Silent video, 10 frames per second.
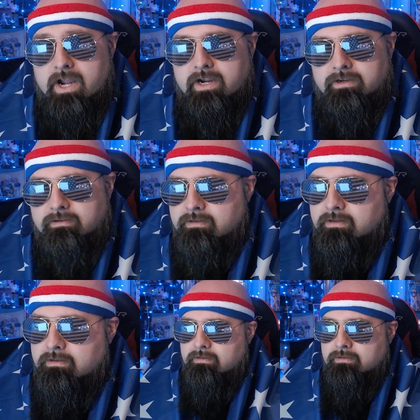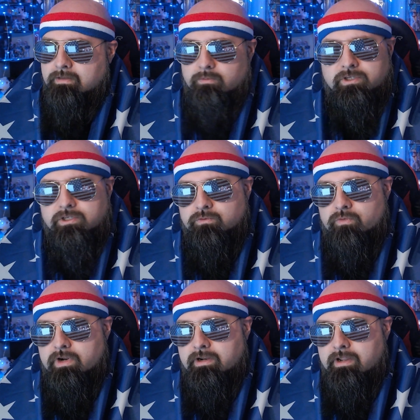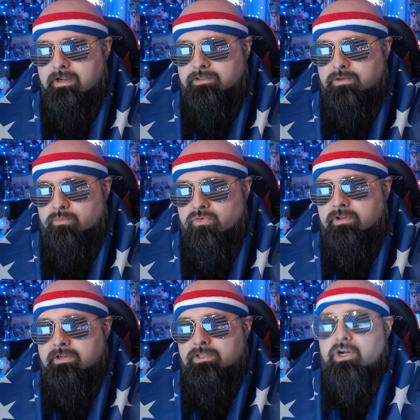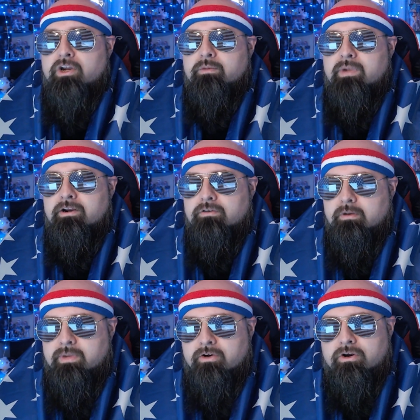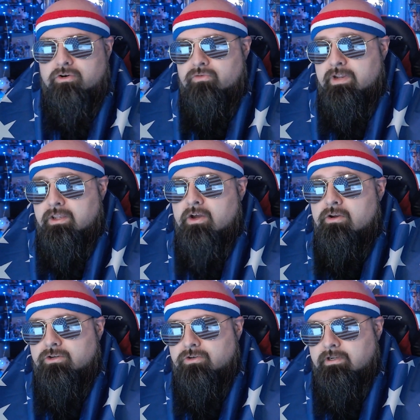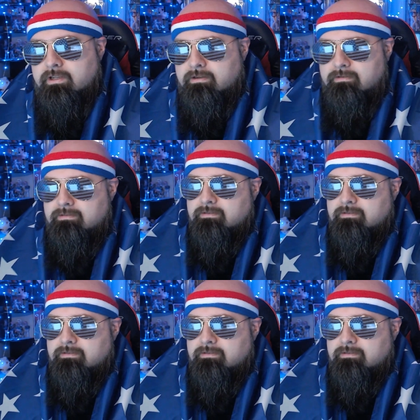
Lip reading: Fine. We should just reenact the brilliant documentary about our great country.